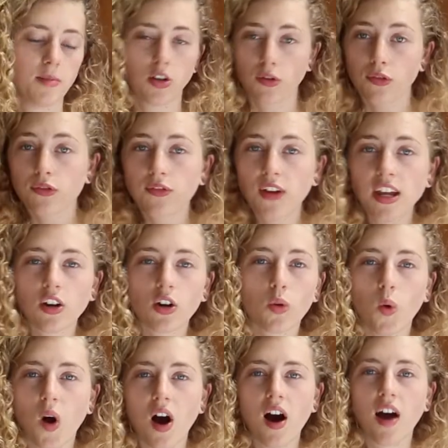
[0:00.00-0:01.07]
your finger
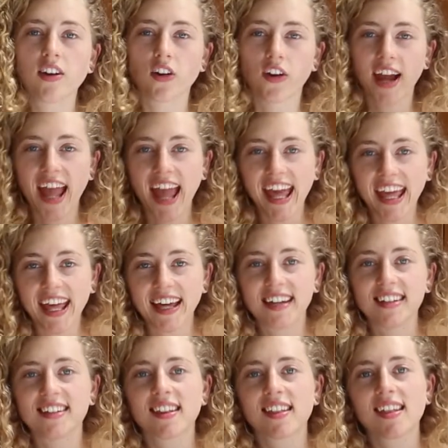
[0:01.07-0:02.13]
wand, your
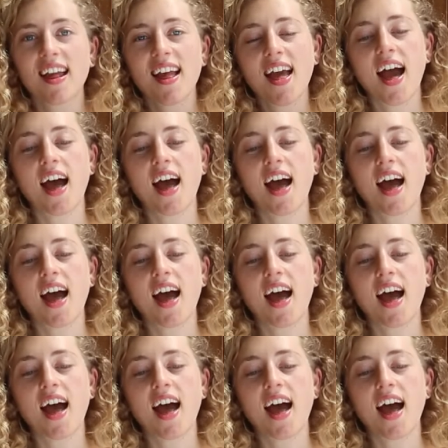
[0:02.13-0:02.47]
hands,